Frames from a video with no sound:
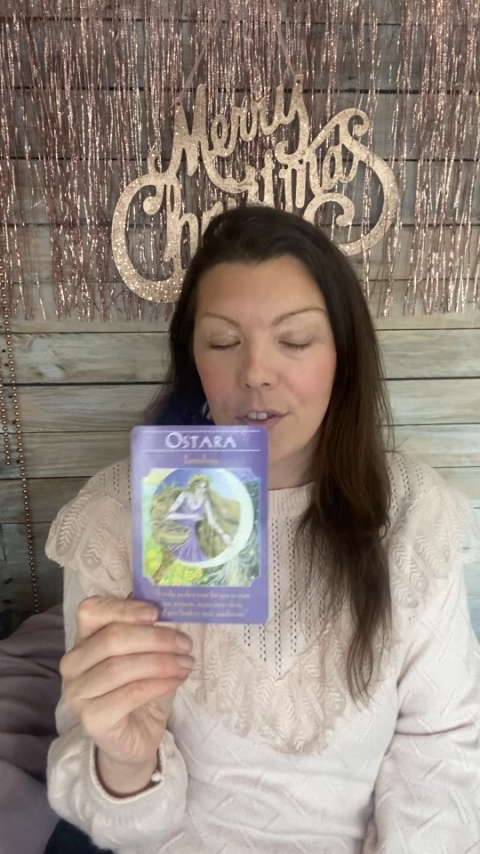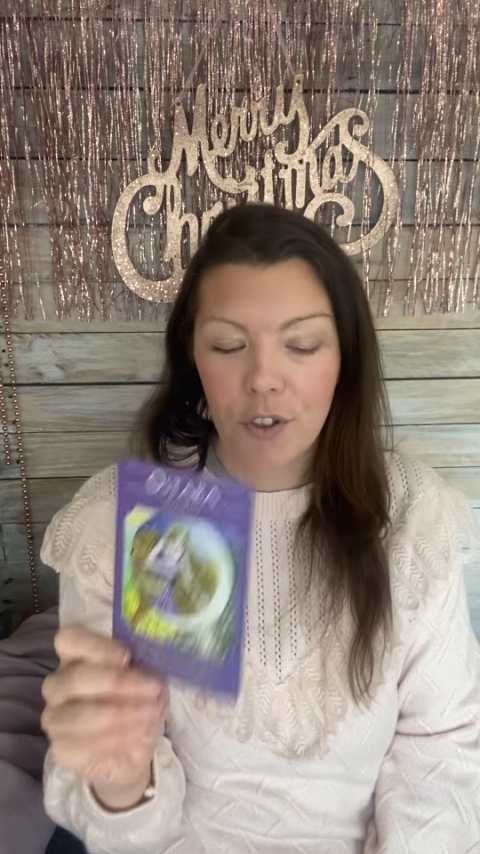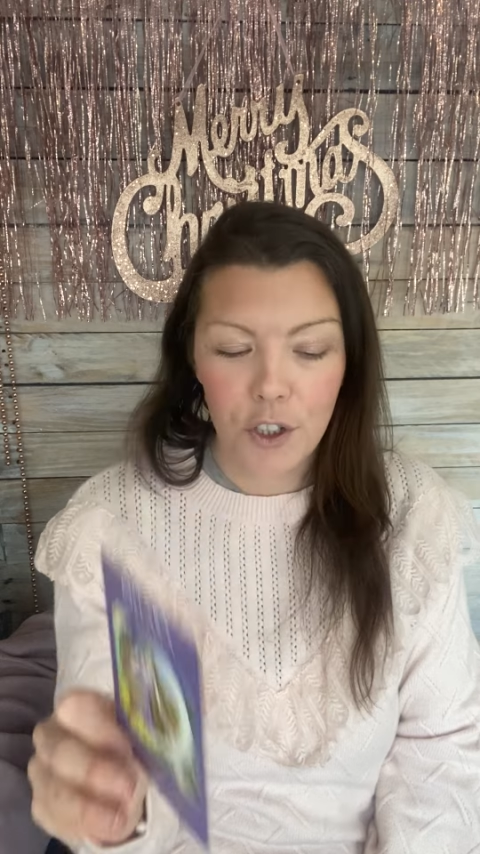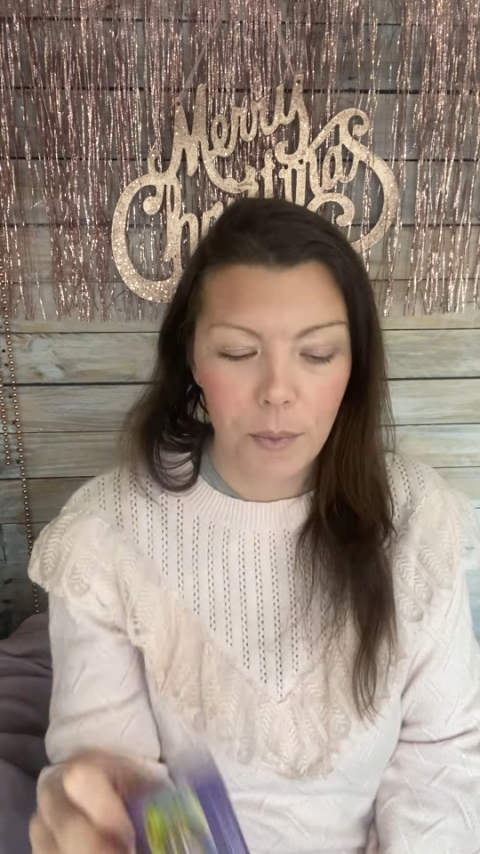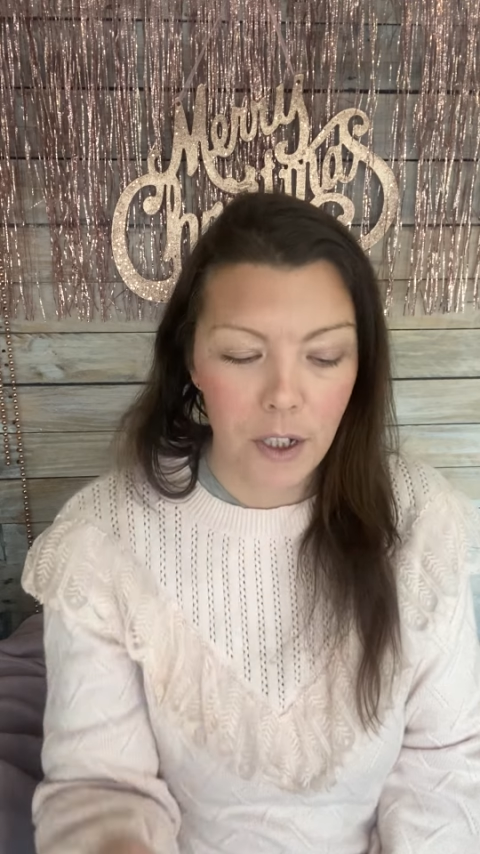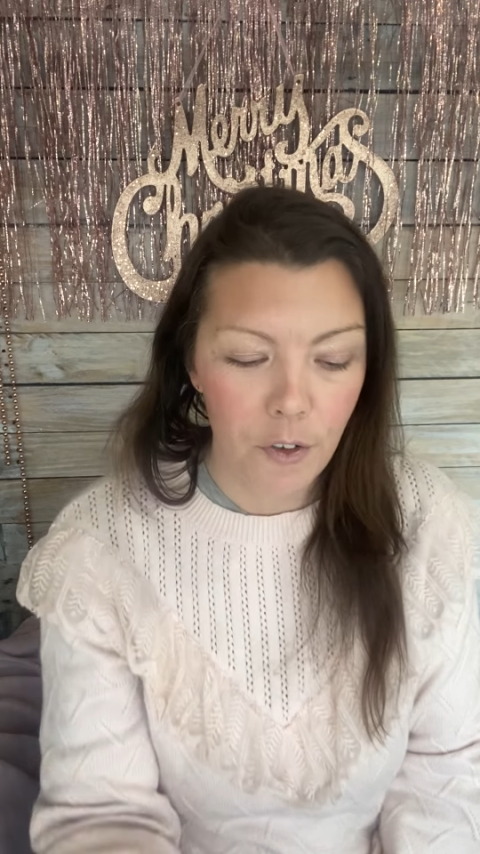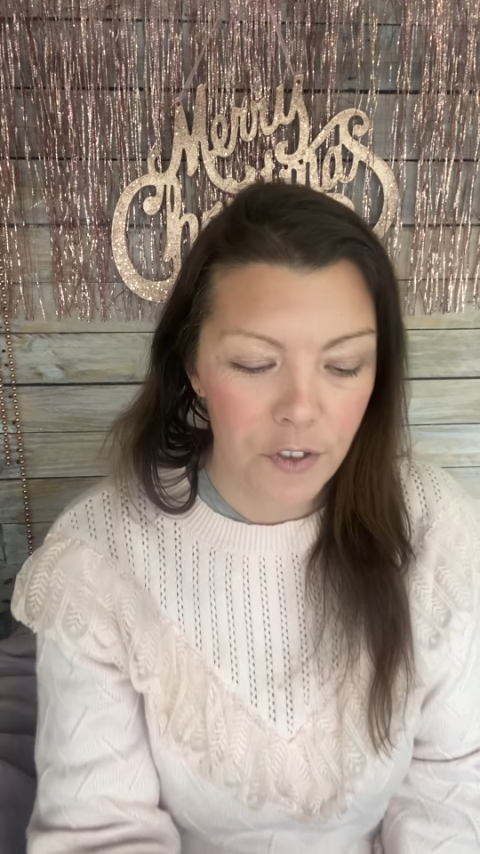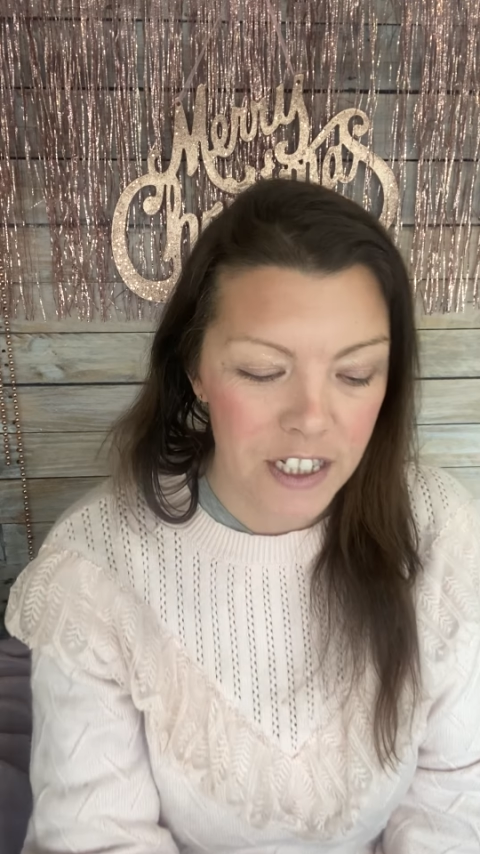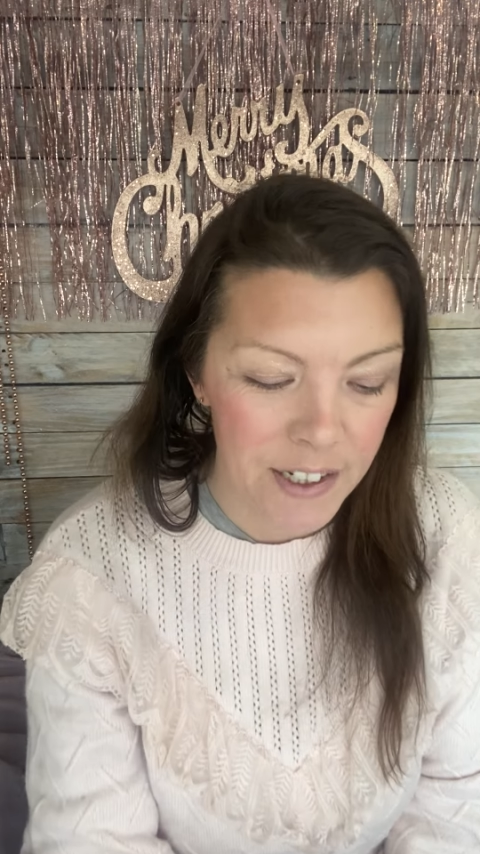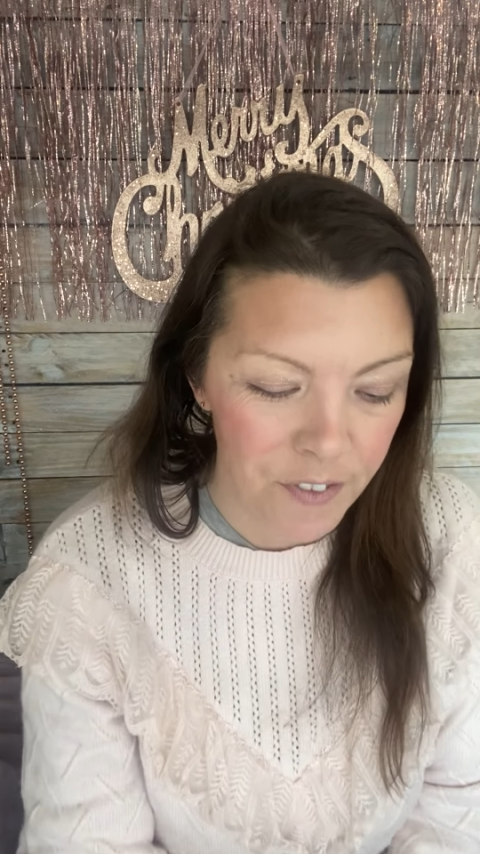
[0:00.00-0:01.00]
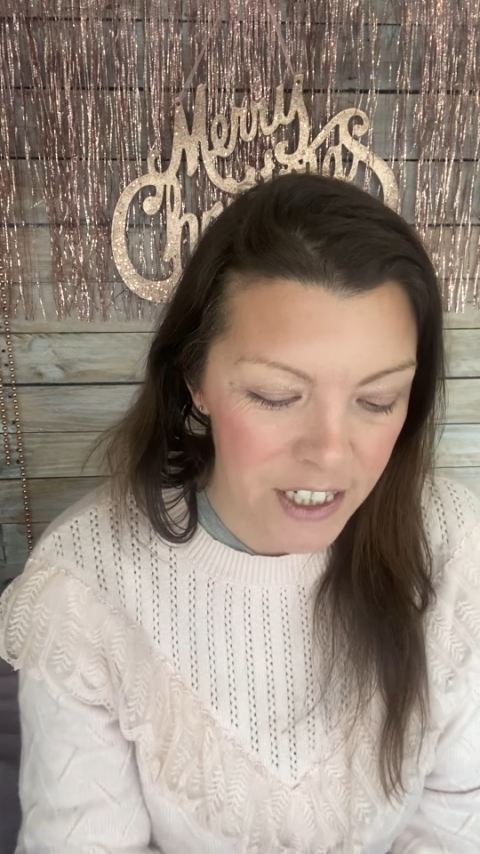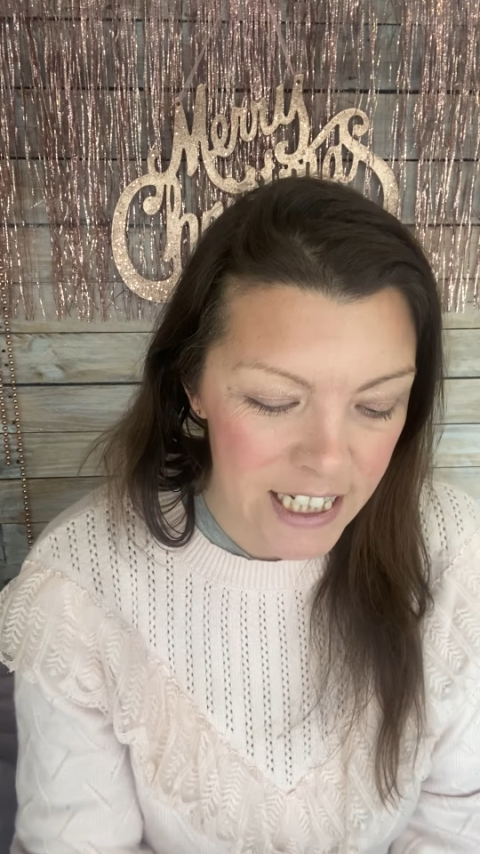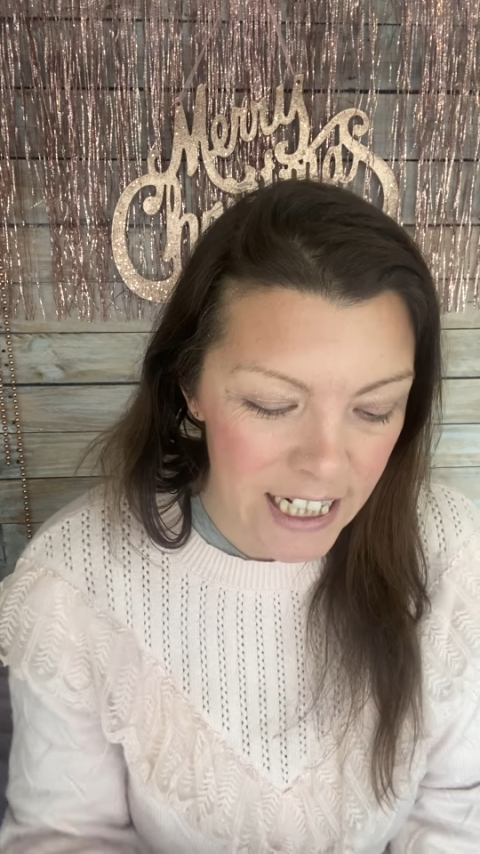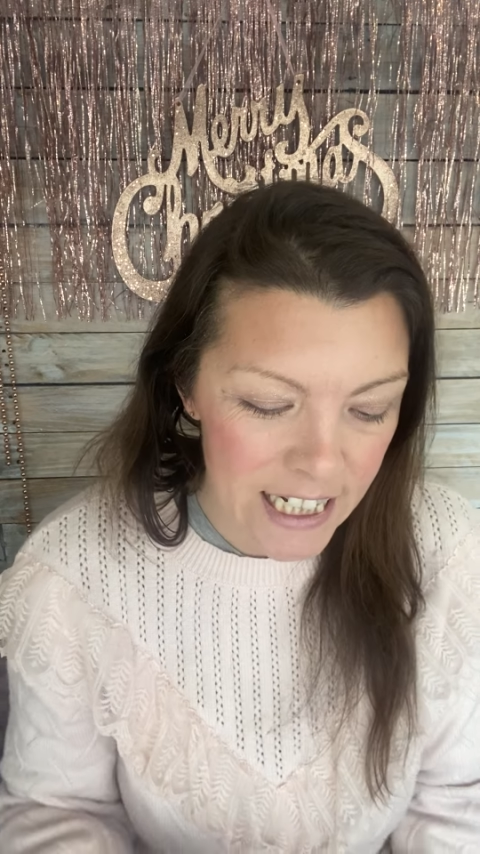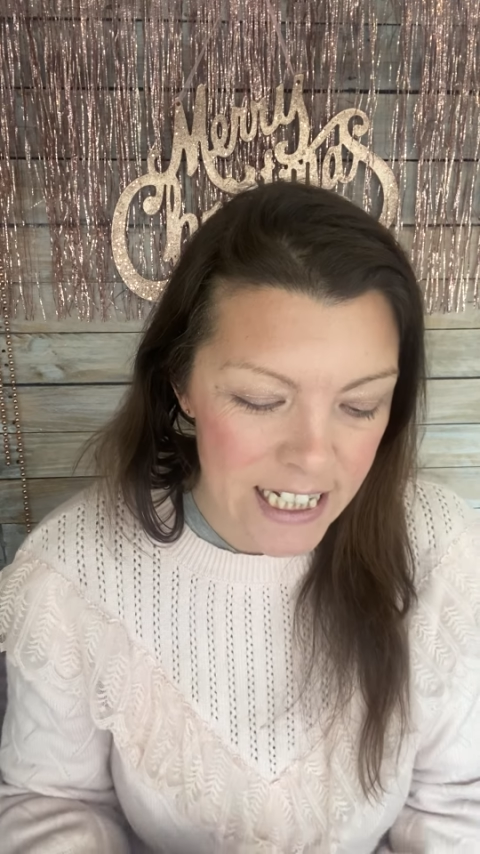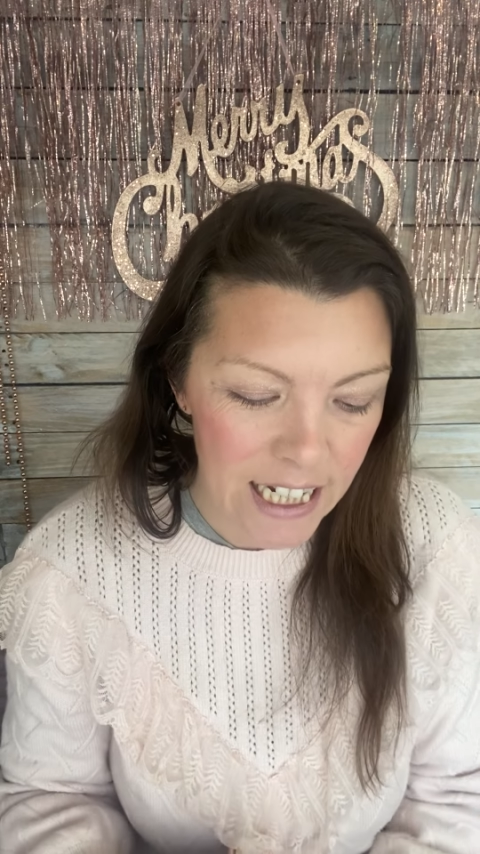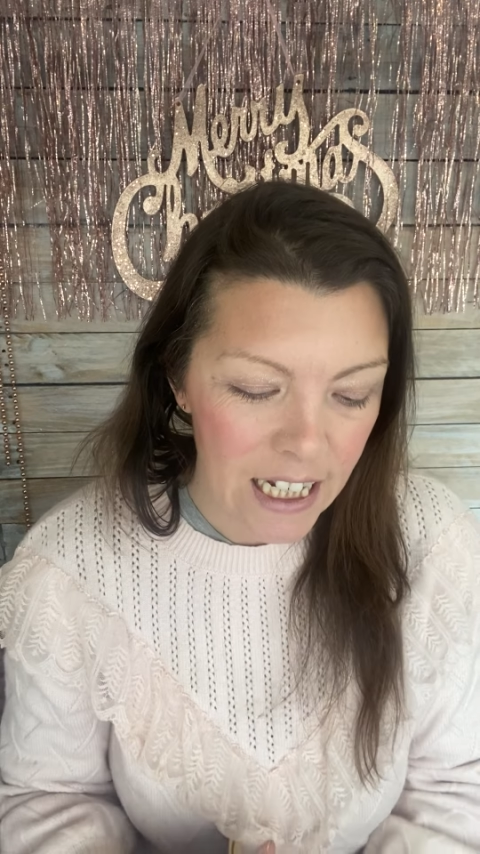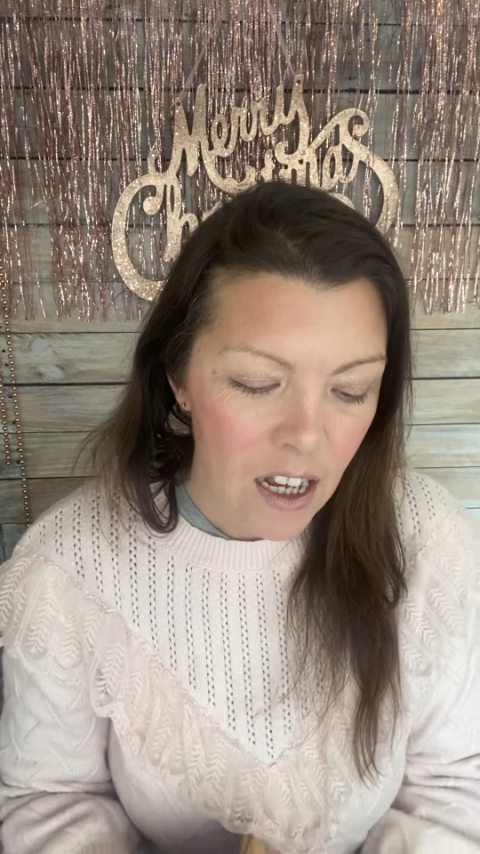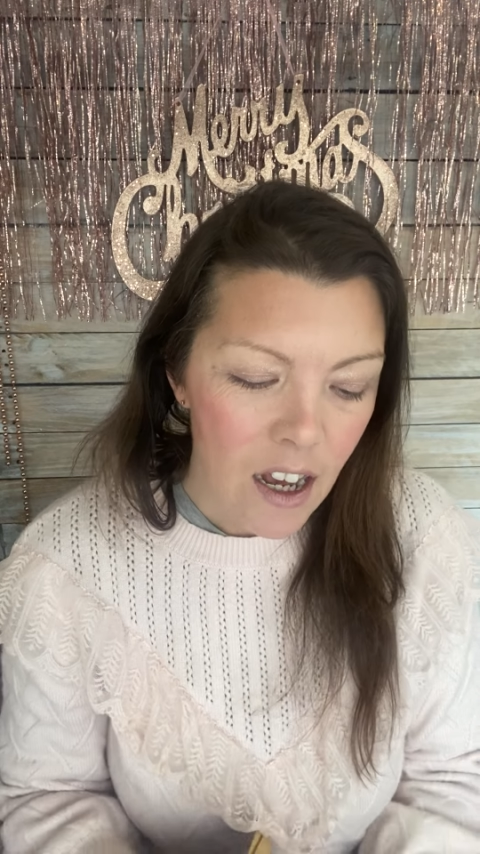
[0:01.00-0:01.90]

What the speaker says: for some of you for fertility.